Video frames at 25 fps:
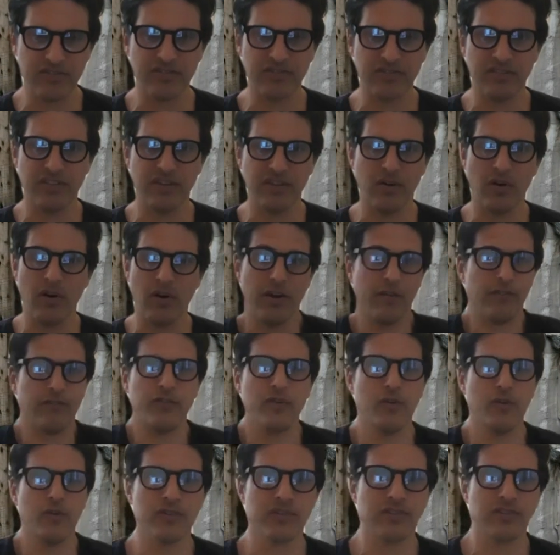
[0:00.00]
there are
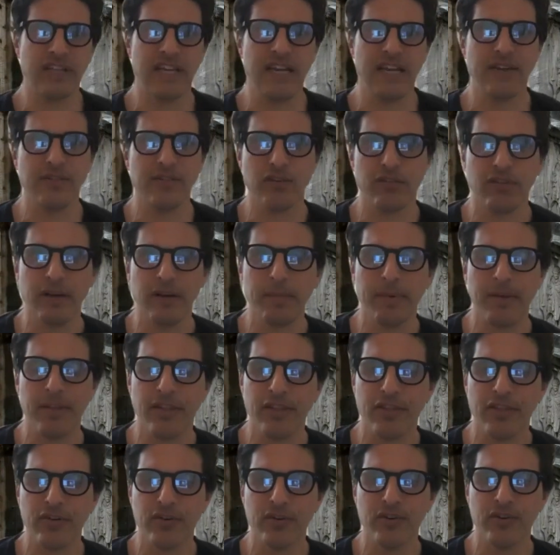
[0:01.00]
fewer slaves already by
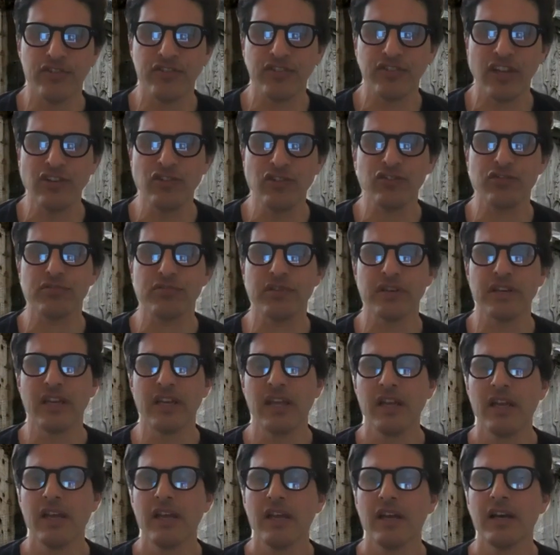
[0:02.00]
the 3rd century.
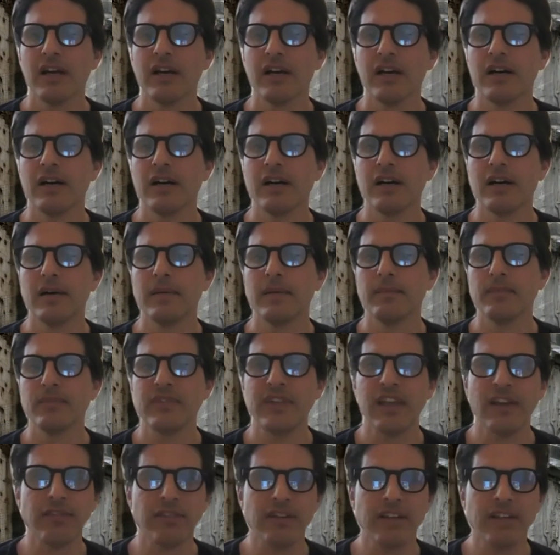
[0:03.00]

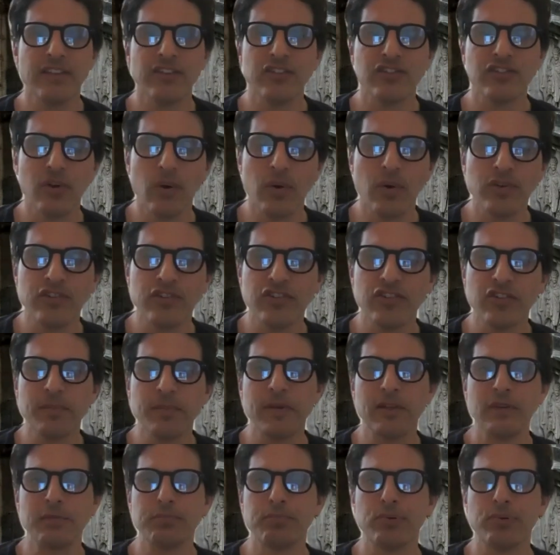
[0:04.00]
Definitely the Stoicism
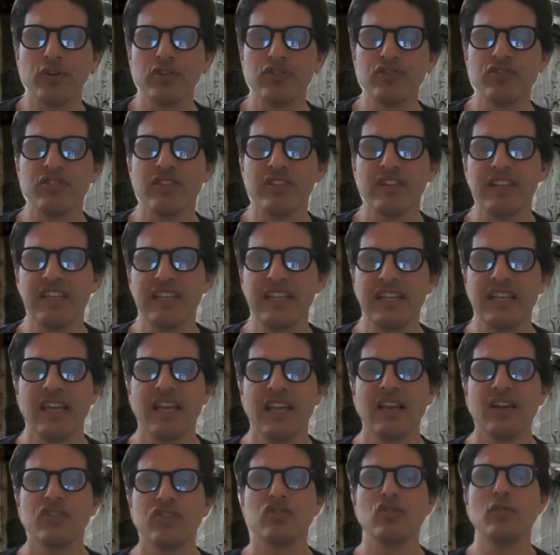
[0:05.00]
has pushed the
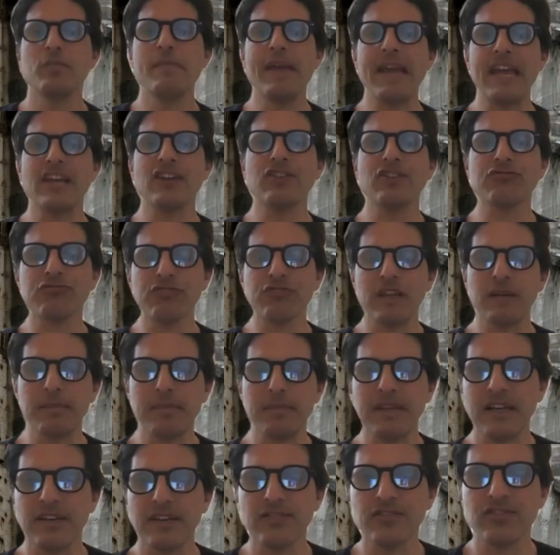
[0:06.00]
humane
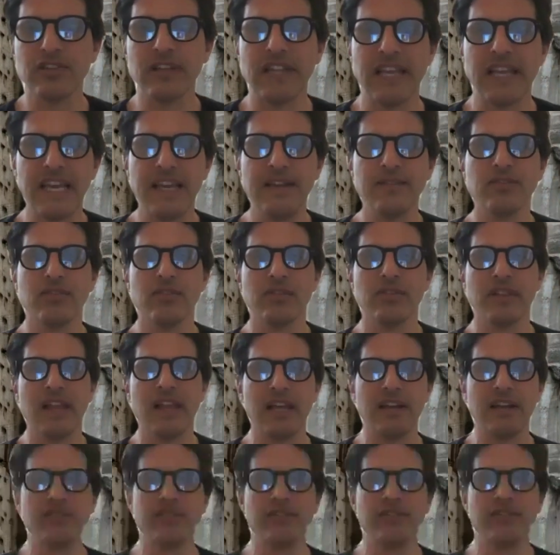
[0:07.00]
treatment of slaves. There are a
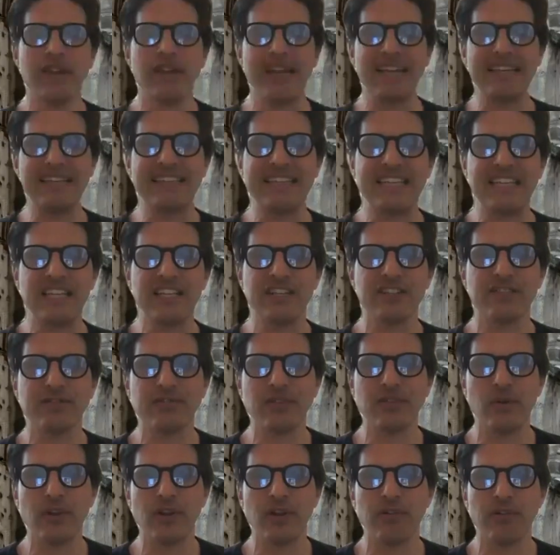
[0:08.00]
lot of different ideas
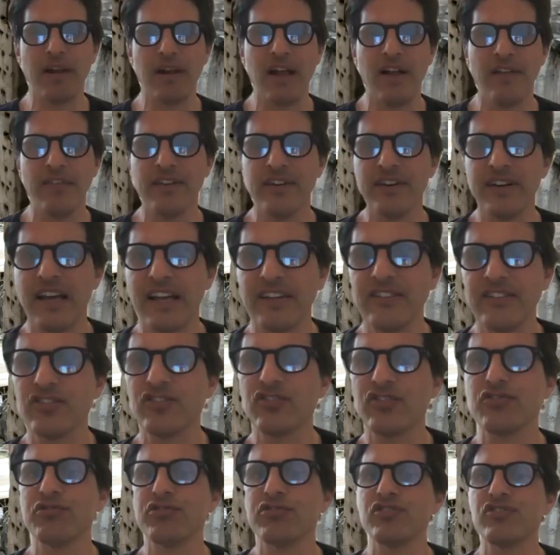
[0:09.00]
floating around there, not
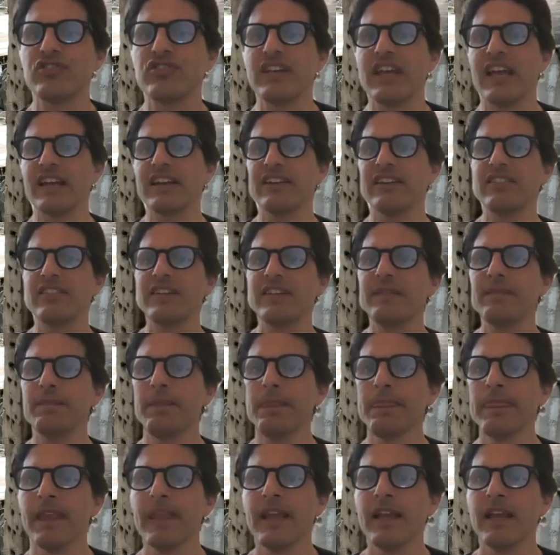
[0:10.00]
just Christianity.
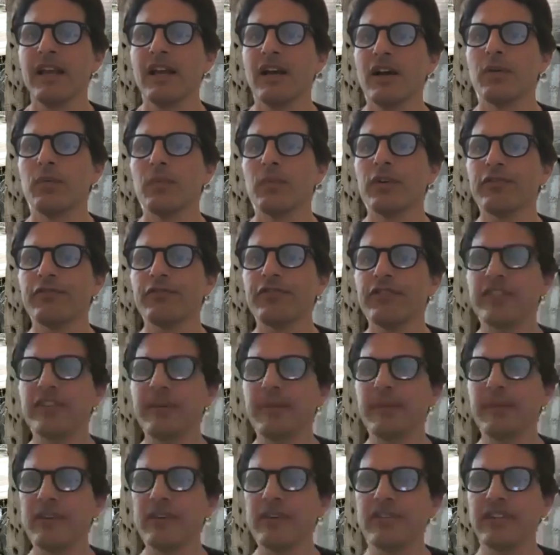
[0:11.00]
Were
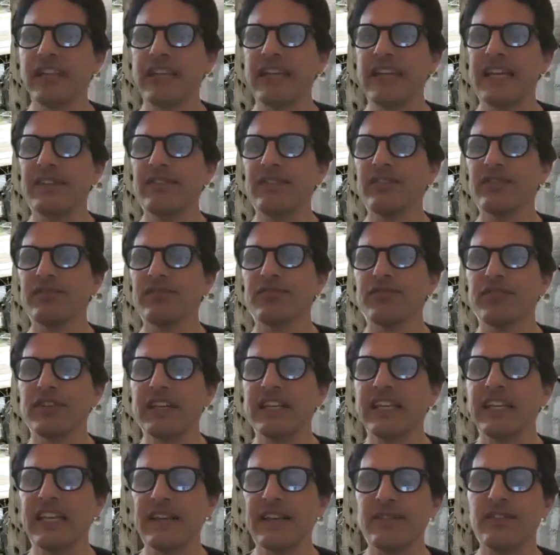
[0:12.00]
female slaves freed
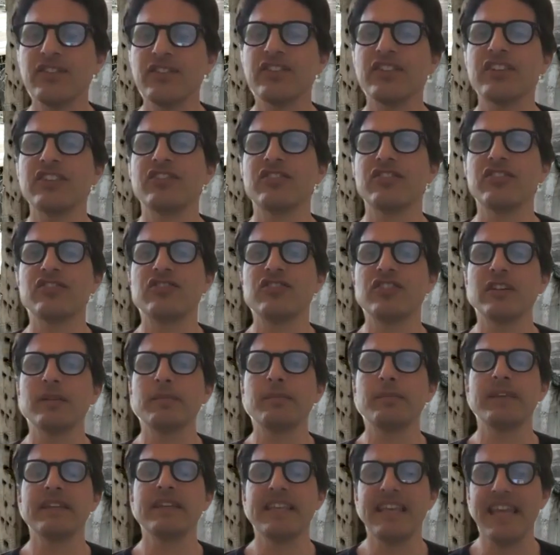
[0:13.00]
and given citizenship?
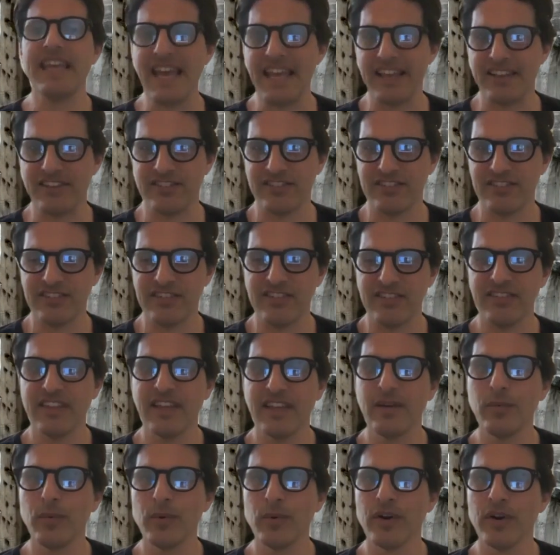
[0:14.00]
Yes,
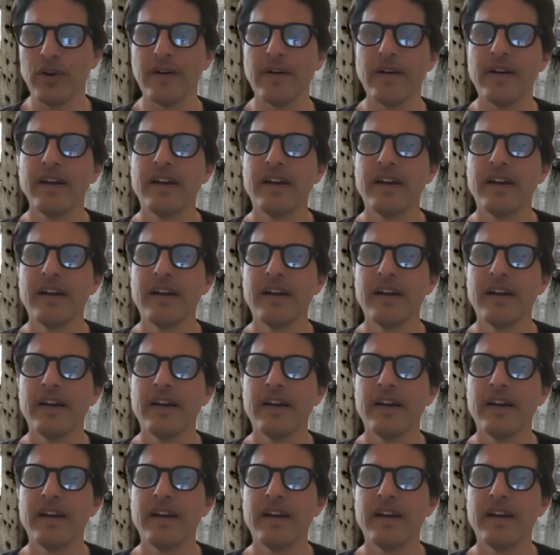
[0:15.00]
they were.